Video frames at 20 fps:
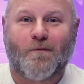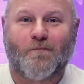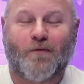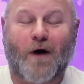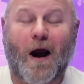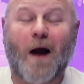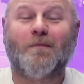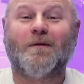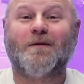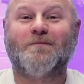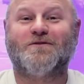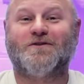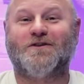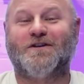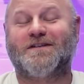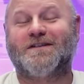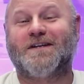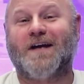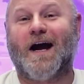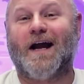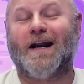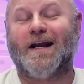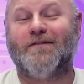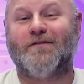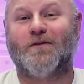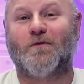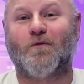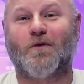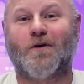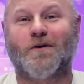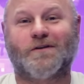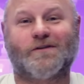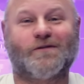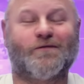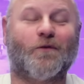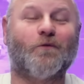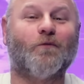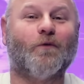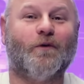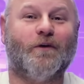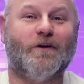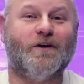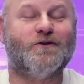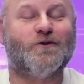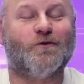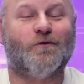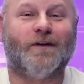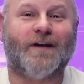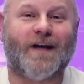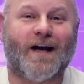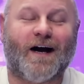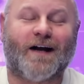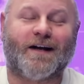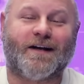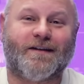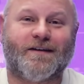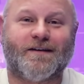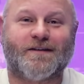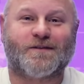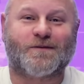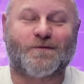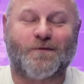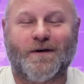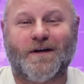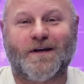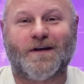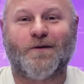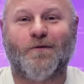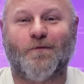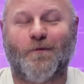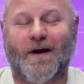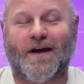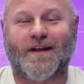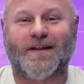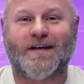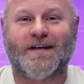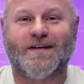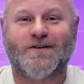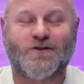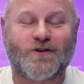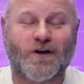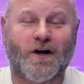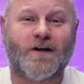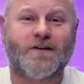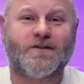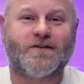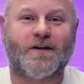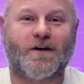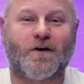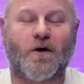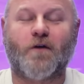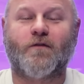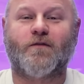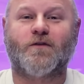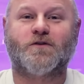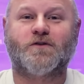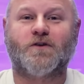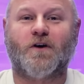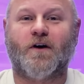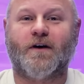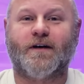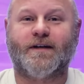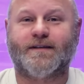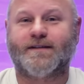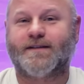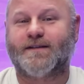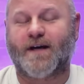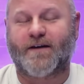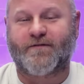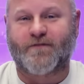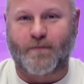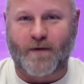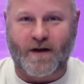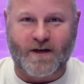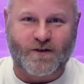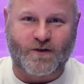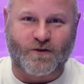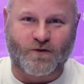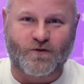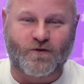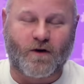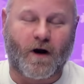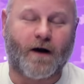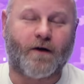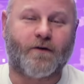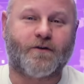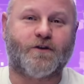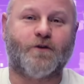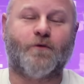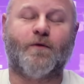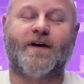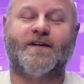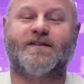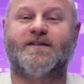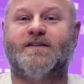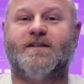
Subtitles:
Problems just got even worse for Rudy Giuliani this week when the judge that oversaw his defamation trial, U.S.